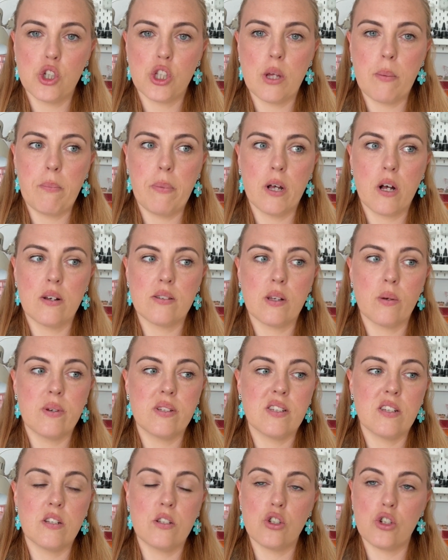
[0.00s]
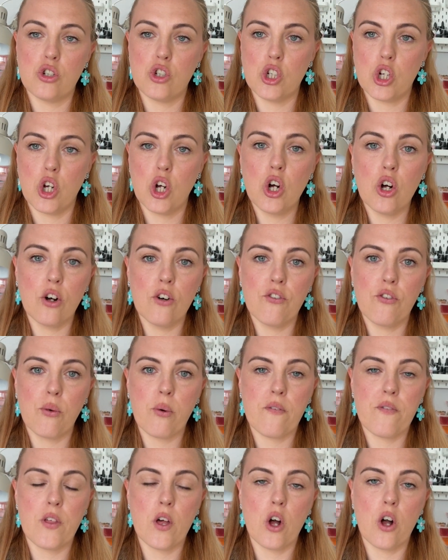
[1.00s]
them because I was in such a huff
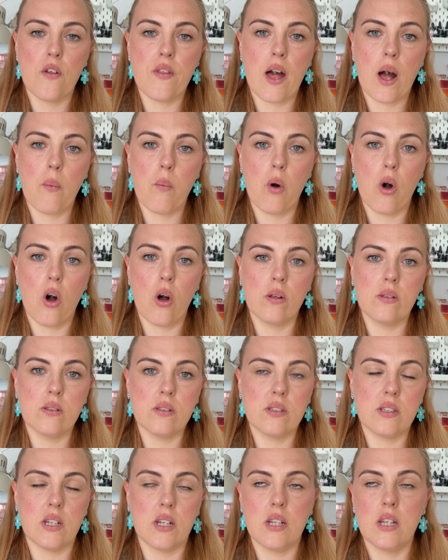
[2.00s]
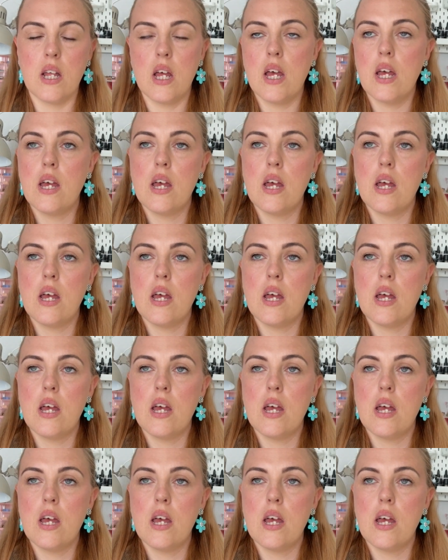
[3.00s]
with the other ones and